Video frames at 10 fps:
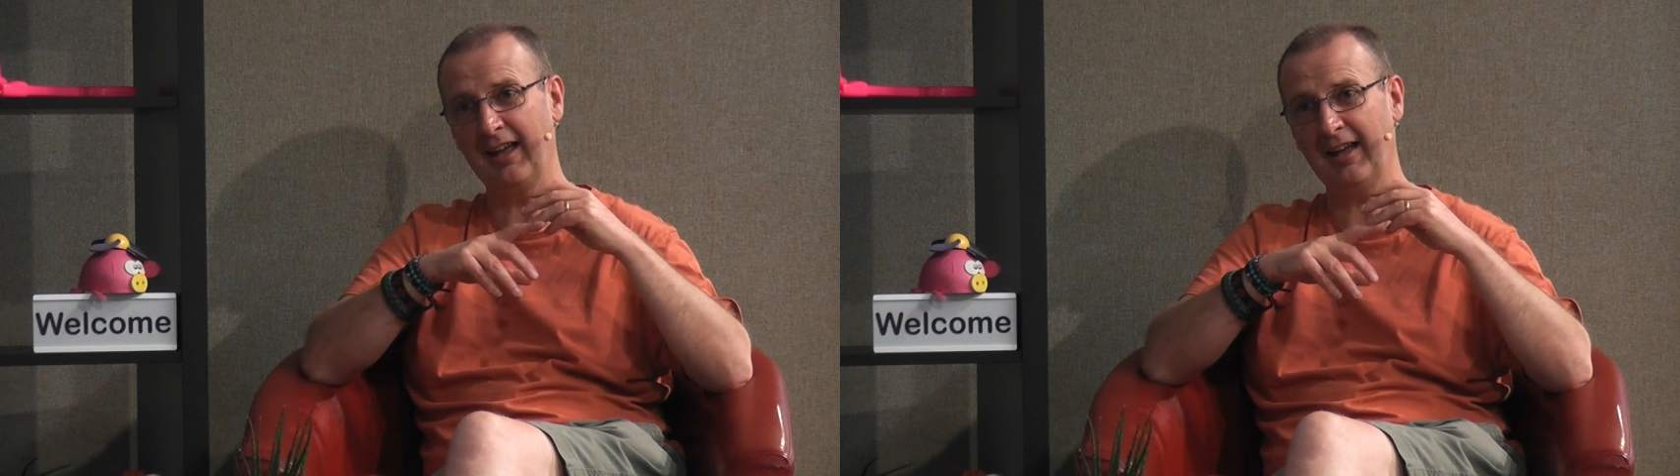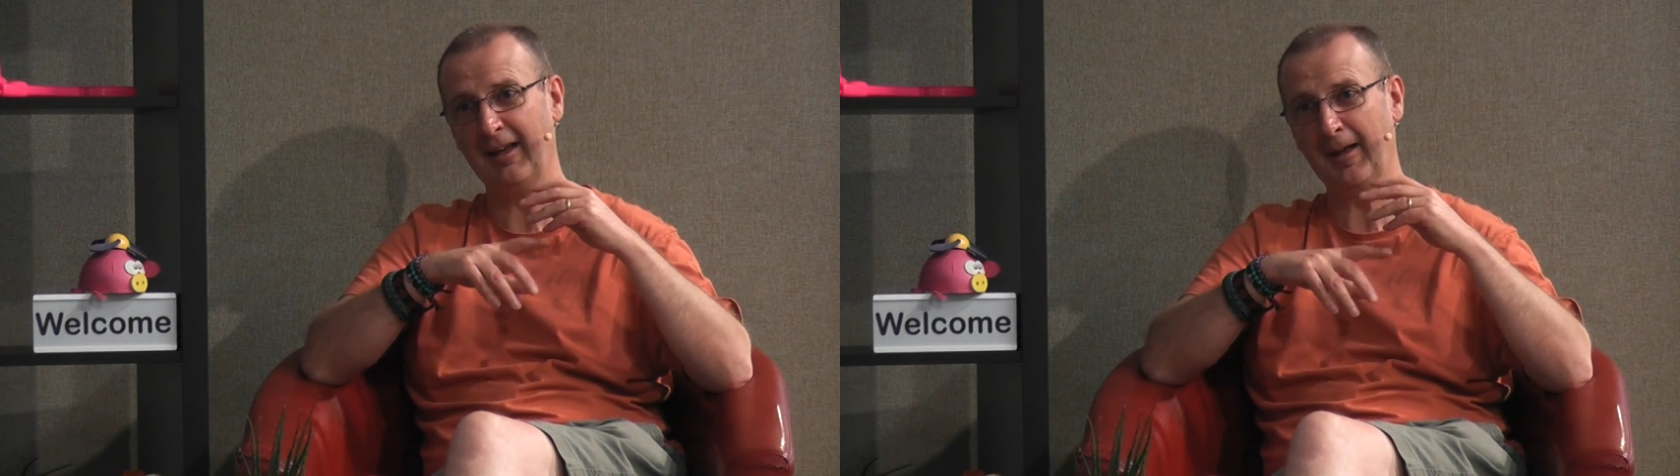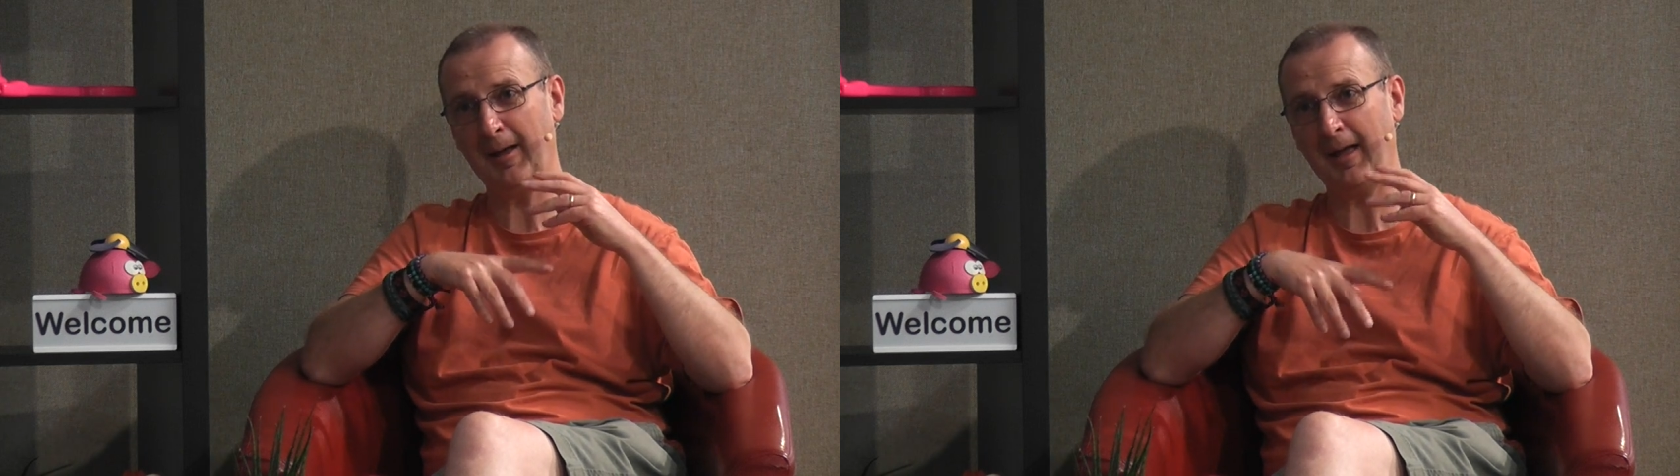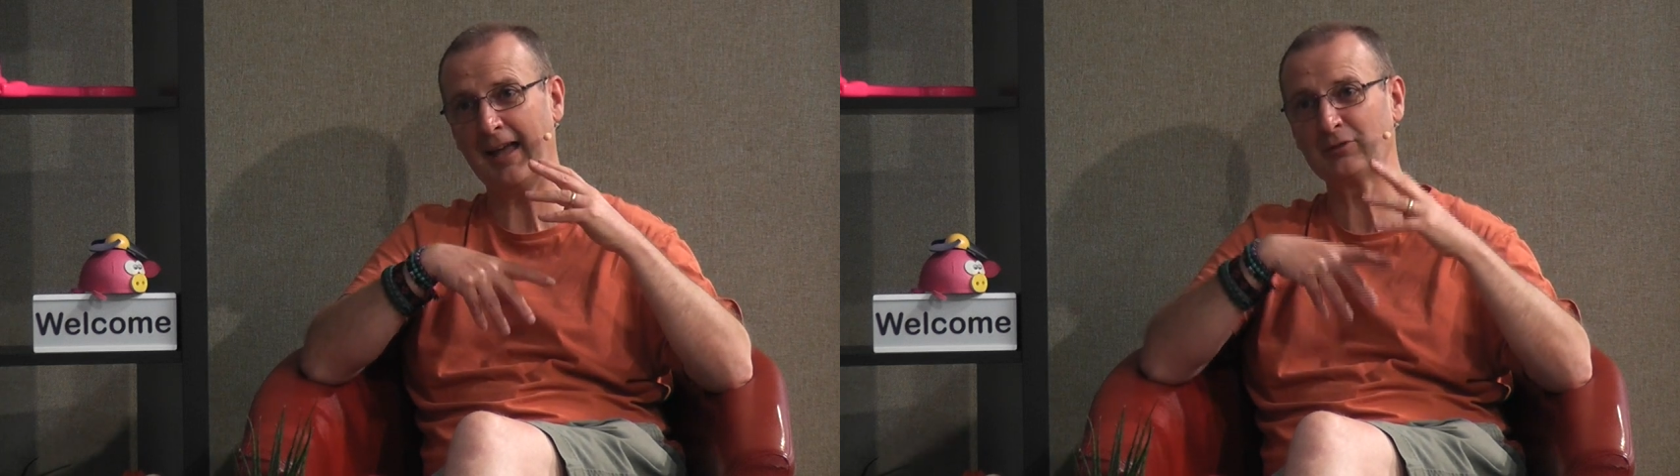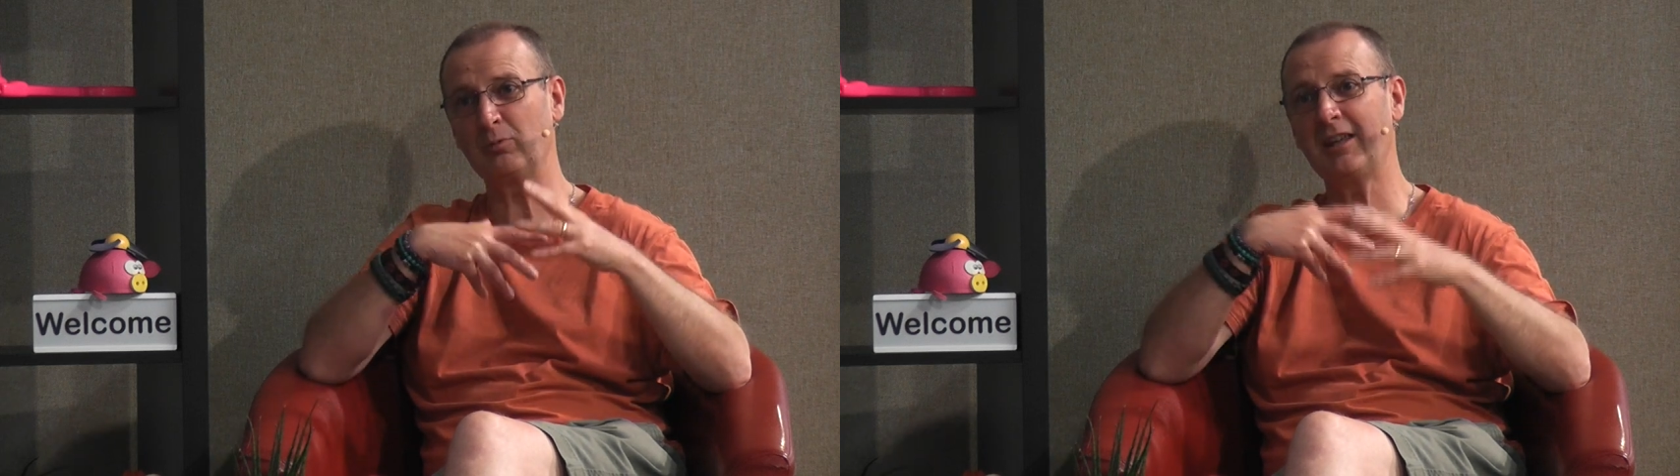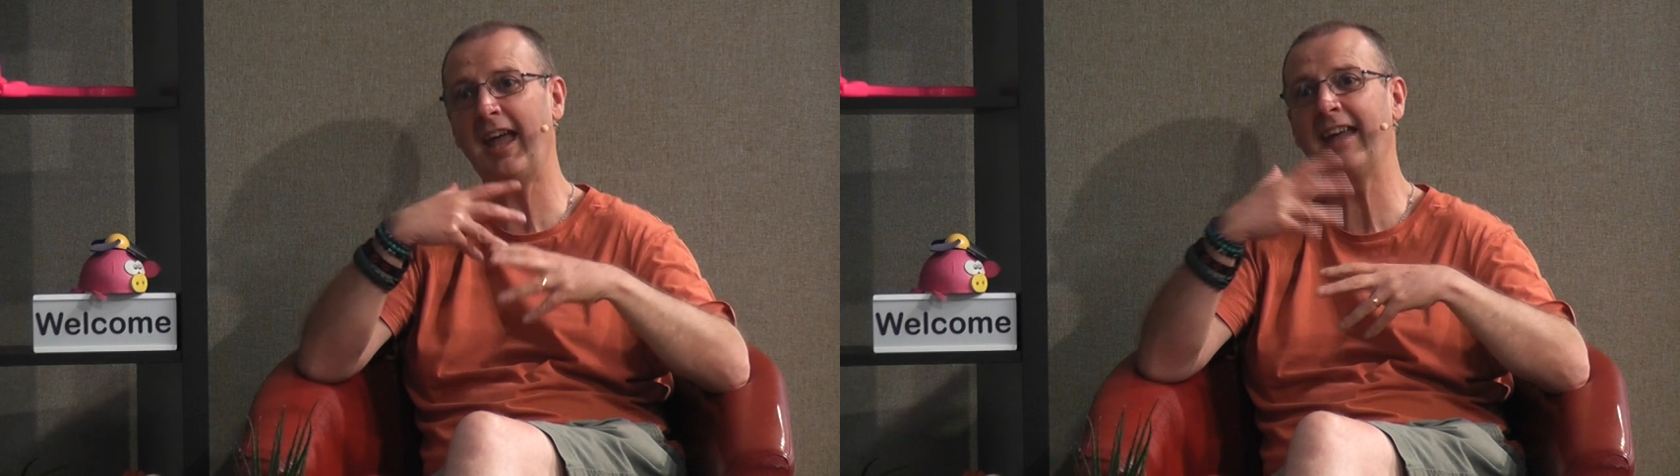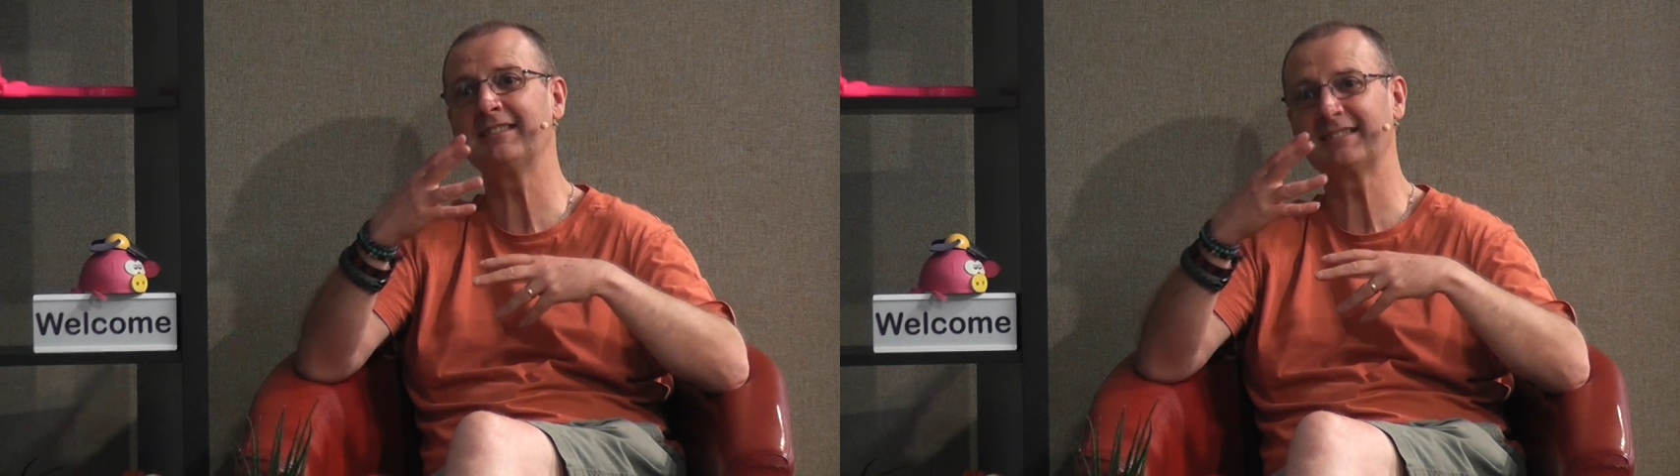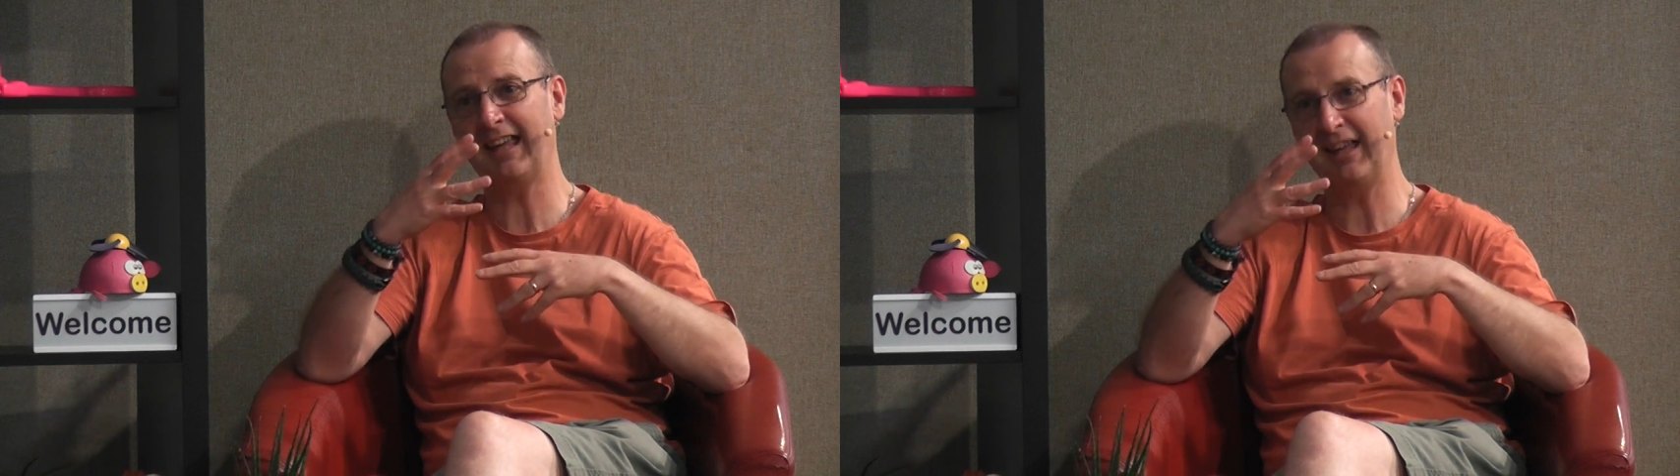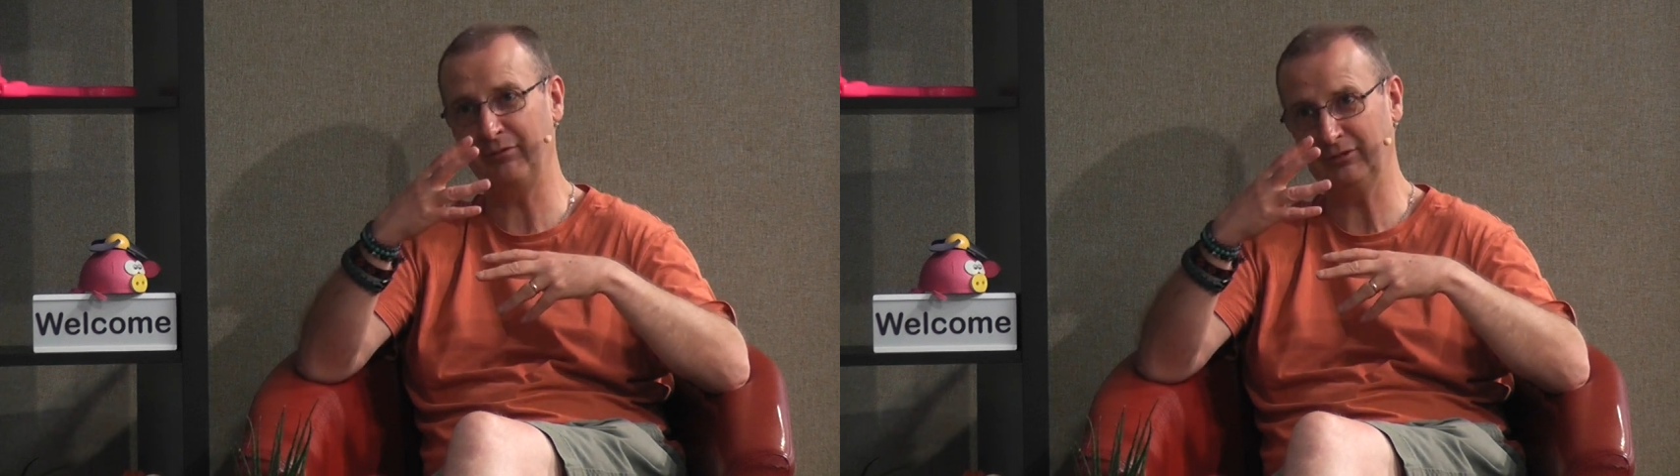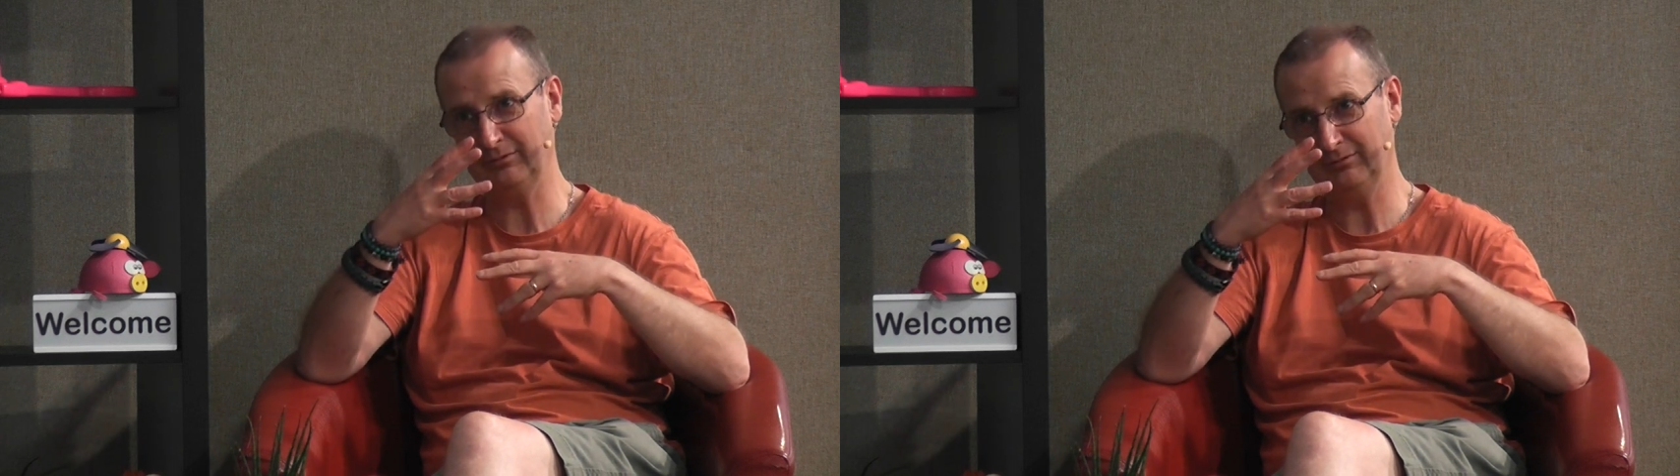as we enter heaven,